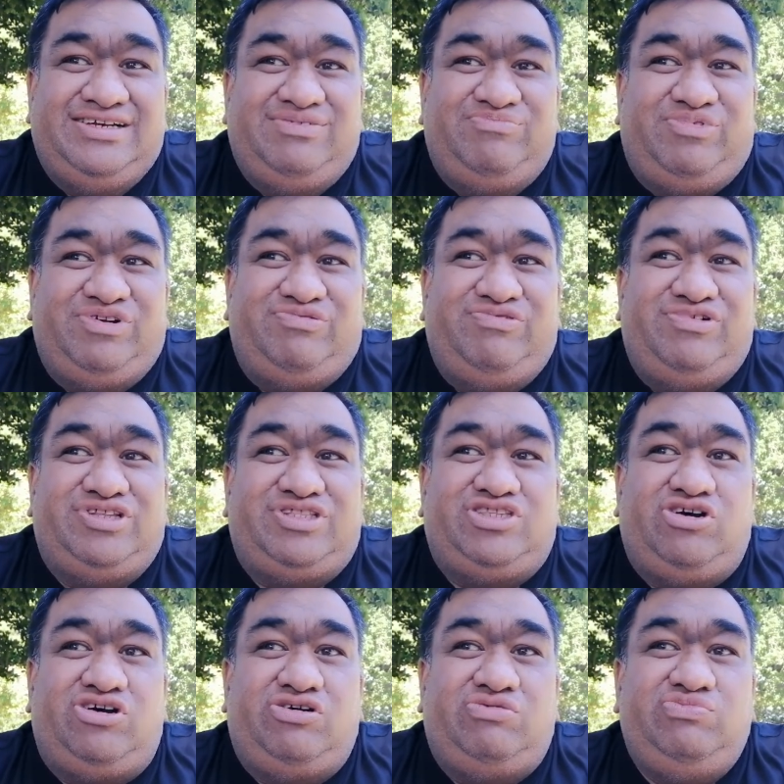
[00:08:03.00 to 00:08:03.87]
But
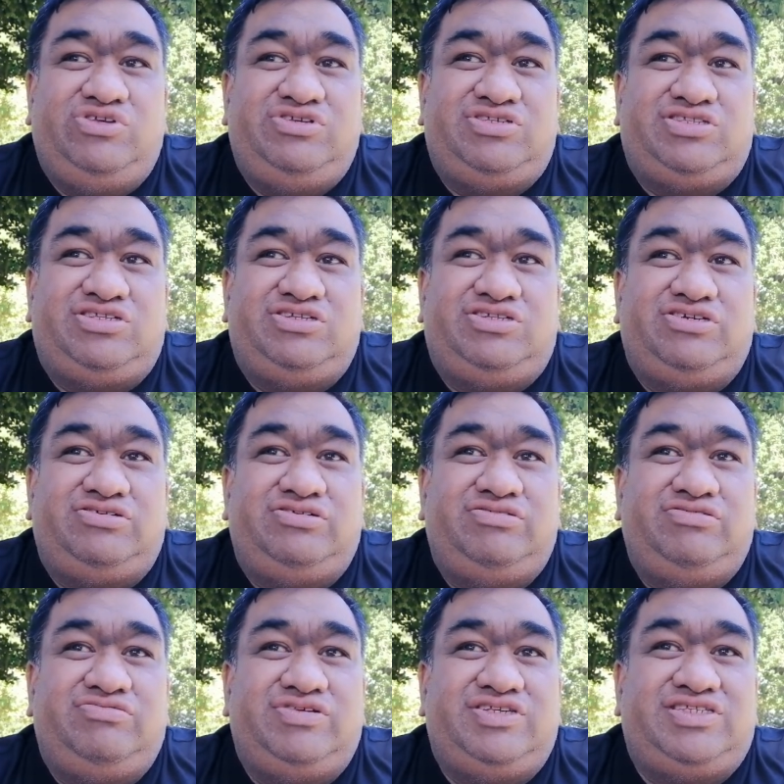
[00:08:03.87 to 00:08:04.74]
what Tom used to
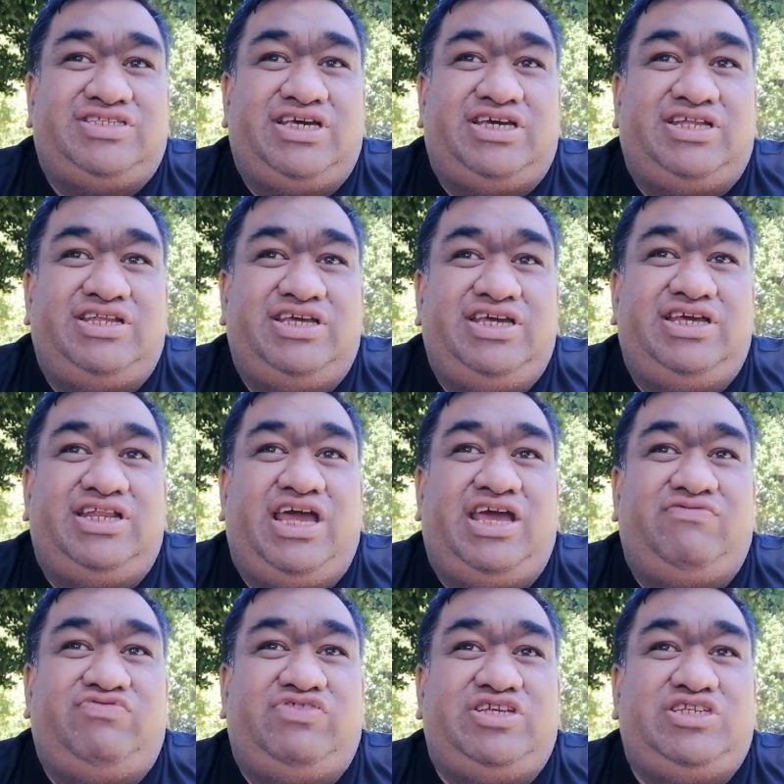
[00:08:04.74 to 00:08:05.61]
do was that he'd
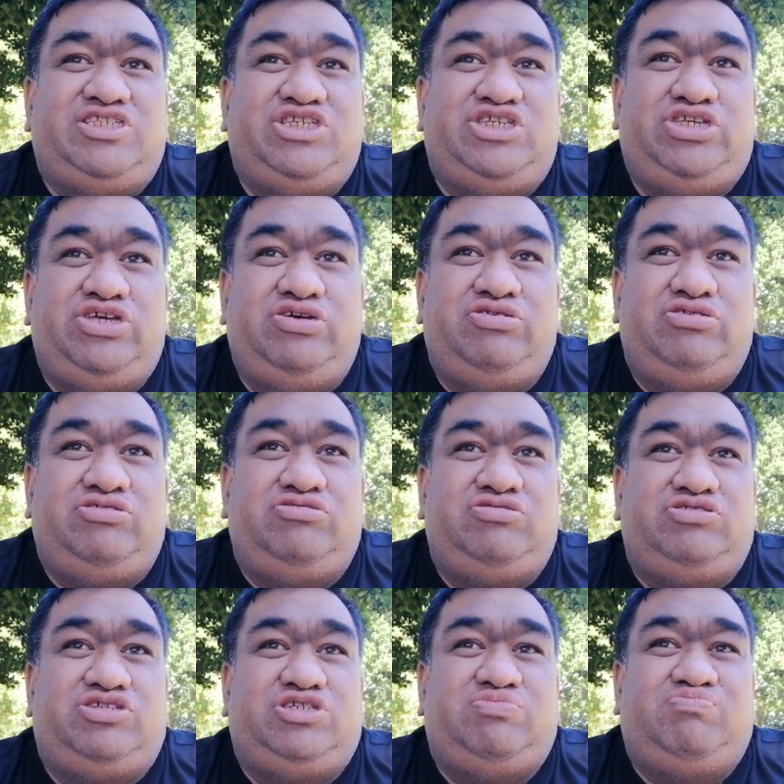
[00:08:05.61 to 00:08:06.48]
have these
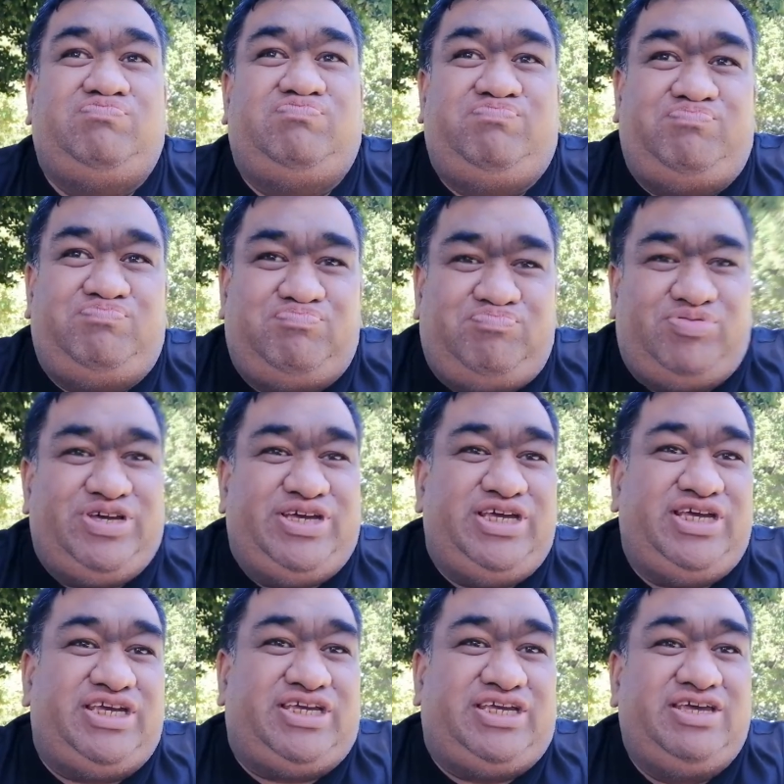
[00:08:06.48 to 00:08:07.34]
huge,
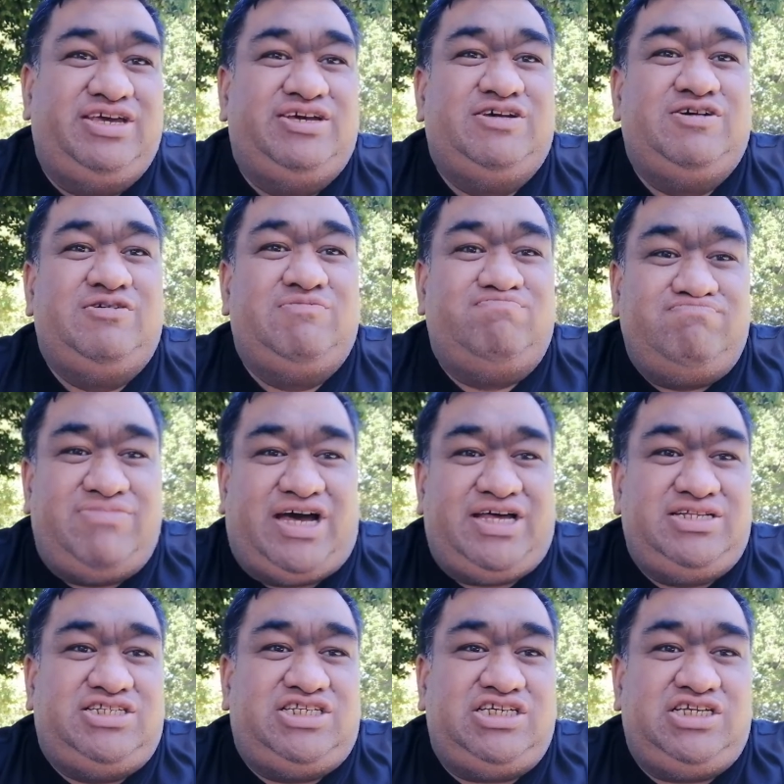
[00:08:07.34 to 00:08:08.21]
big,
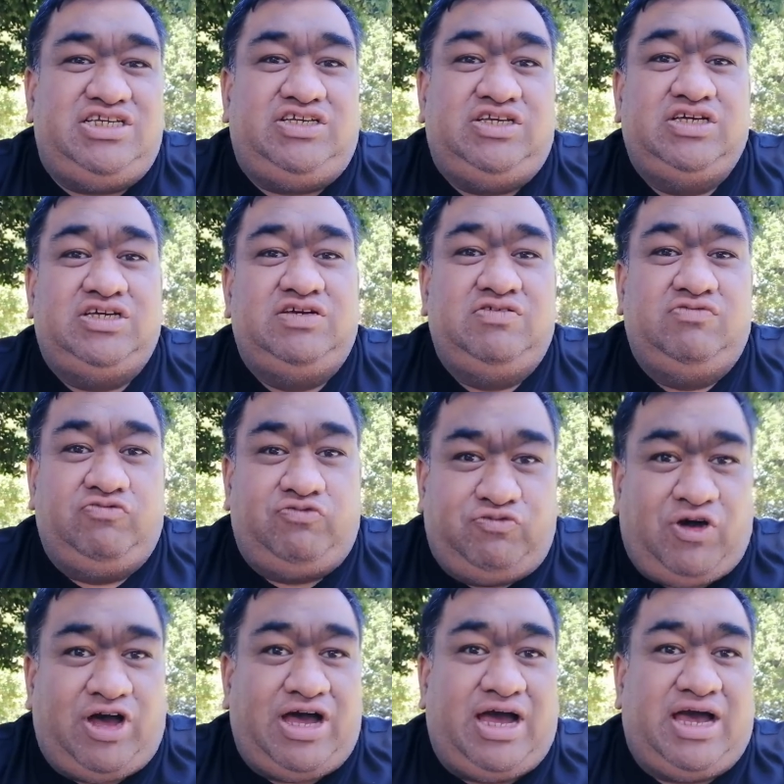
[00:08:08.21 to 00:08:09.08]
munty
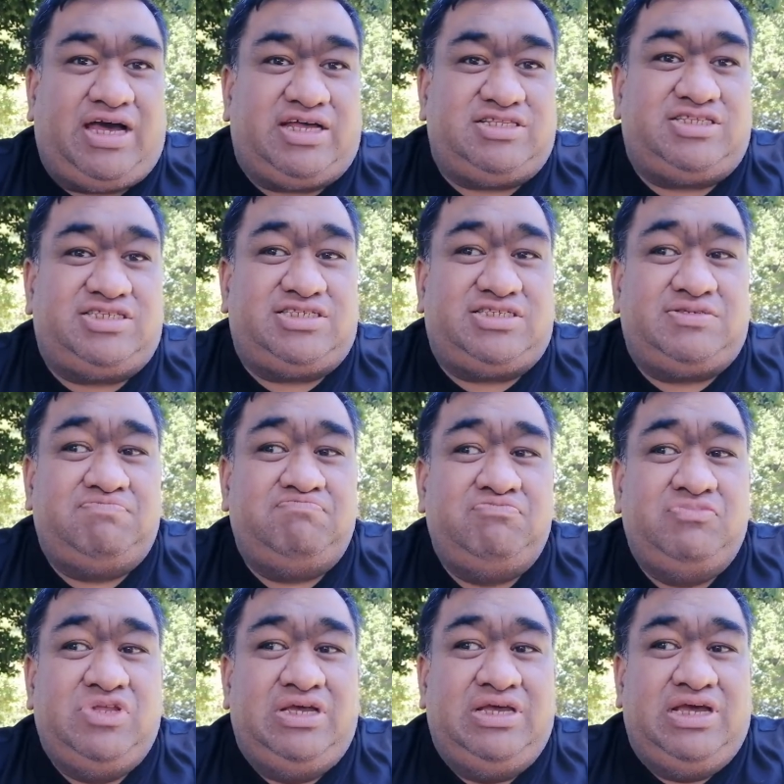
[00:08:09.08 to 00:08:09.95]
farts,
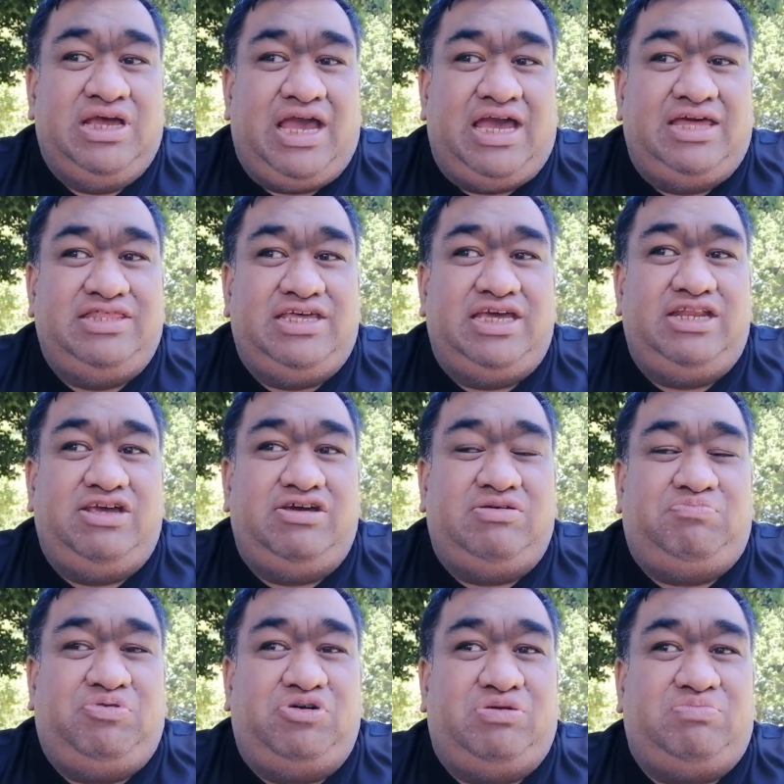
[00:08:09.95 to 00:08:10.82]
and then he
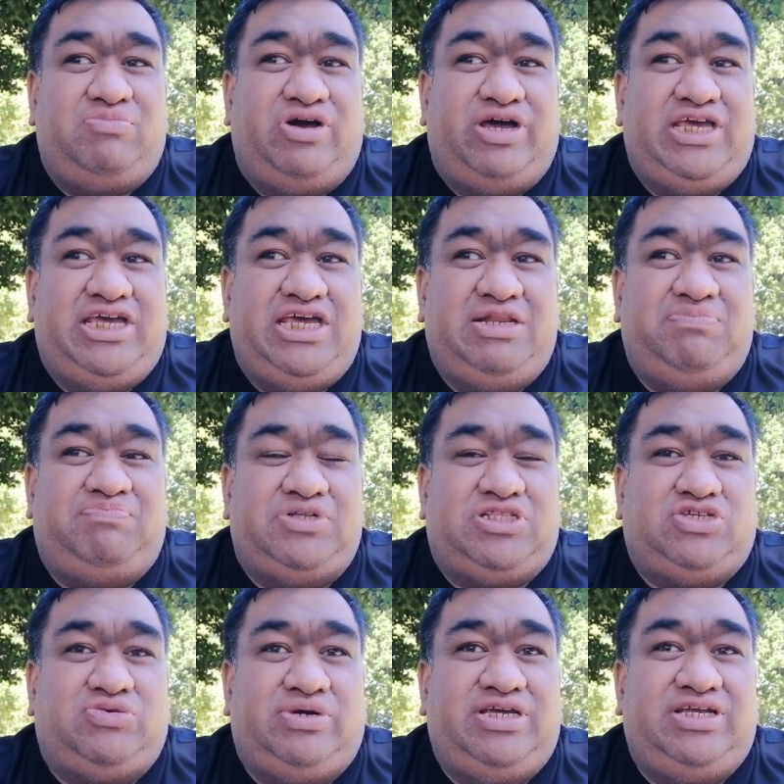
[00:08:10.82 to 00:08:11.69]
would put my head
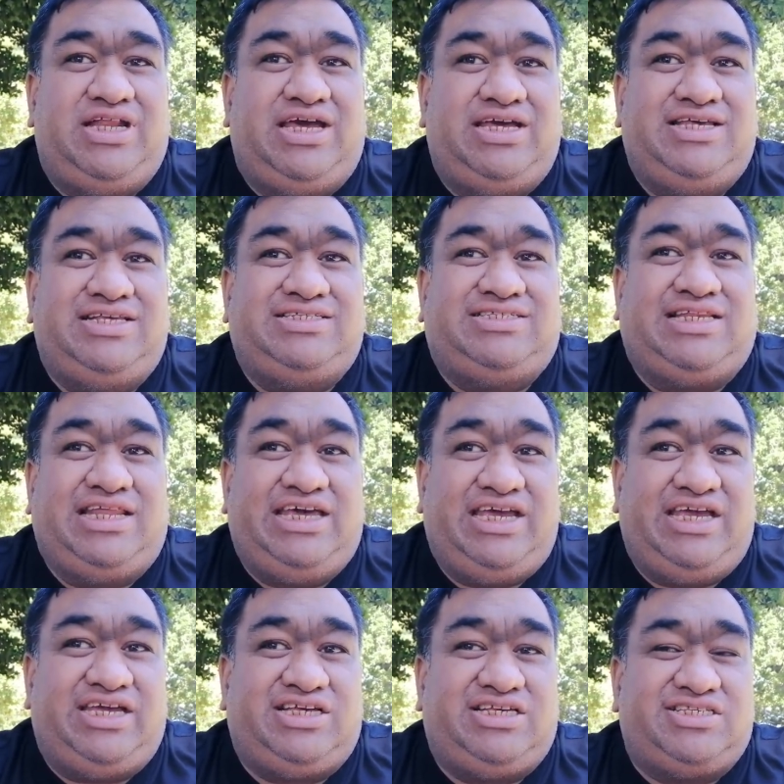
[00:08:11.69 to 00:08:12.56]
between his
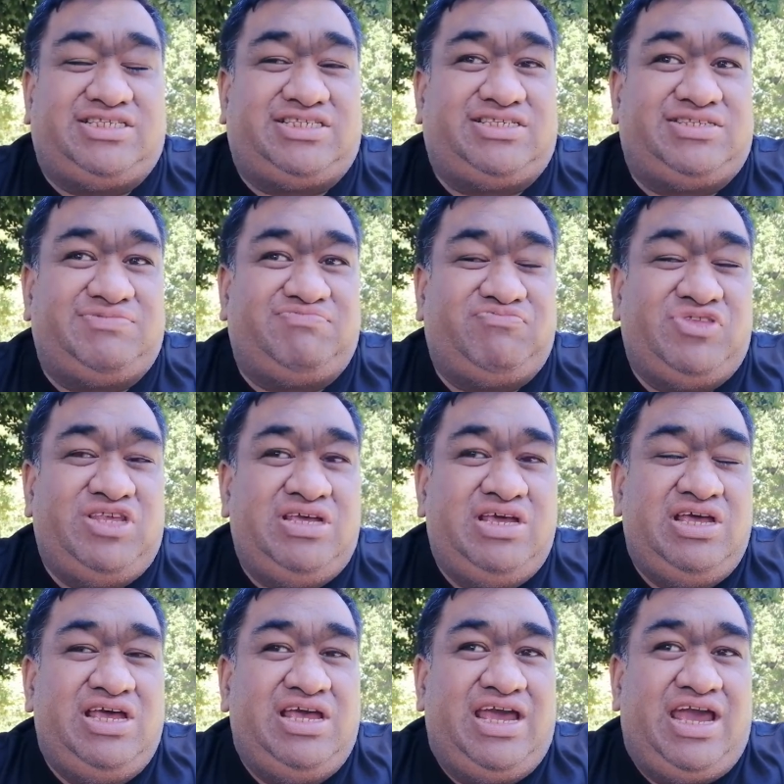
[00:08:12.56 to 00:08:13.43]
legs,
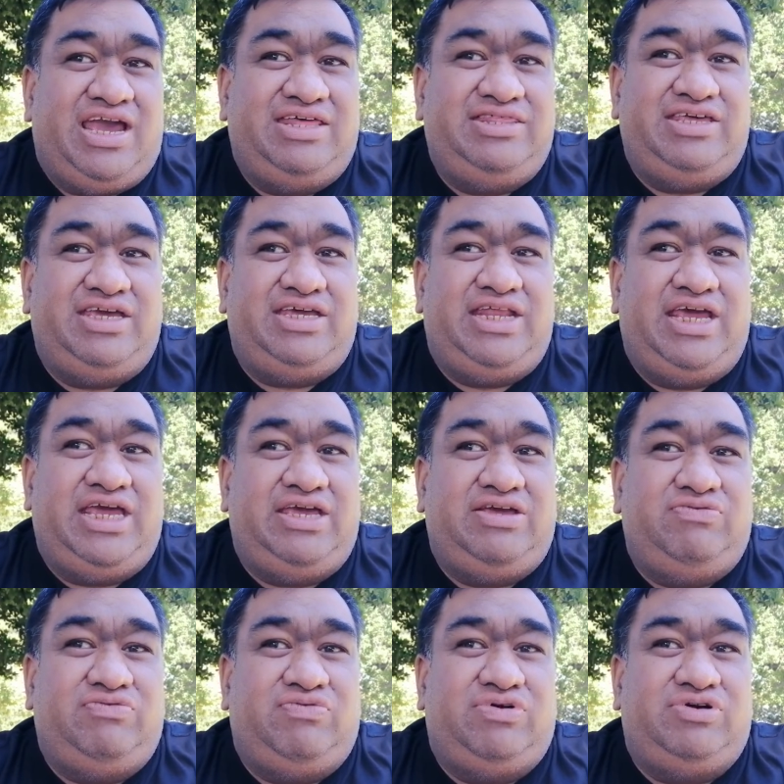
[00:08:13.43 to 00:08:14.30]
and then
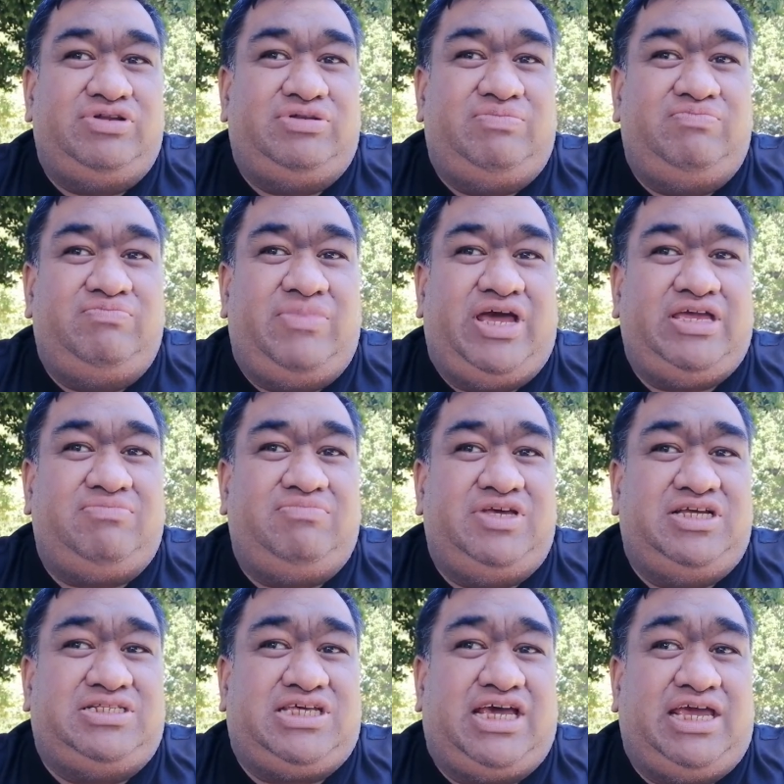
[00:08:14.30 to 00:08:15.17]
he would make
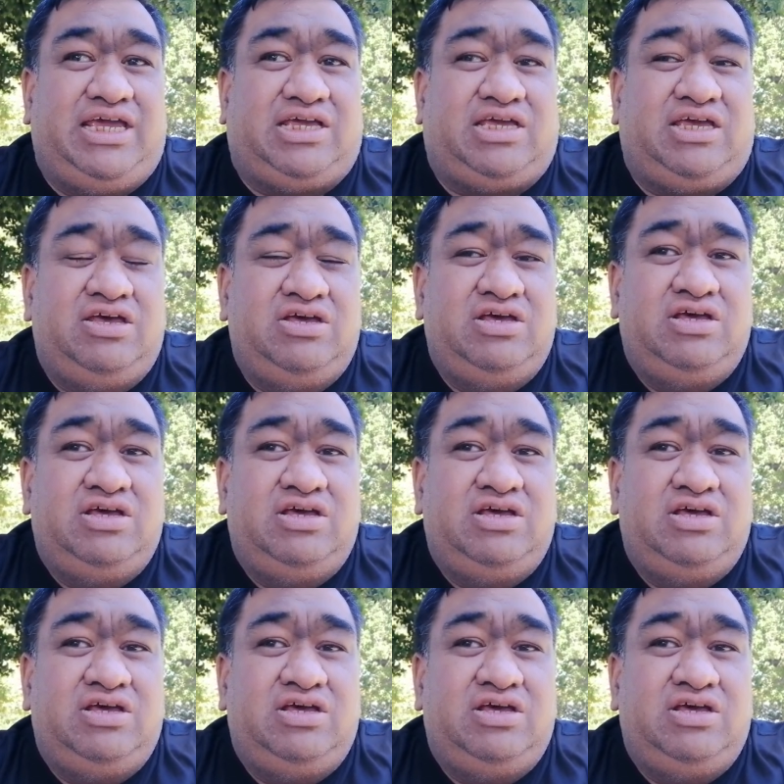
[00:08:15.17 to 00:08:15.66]
me take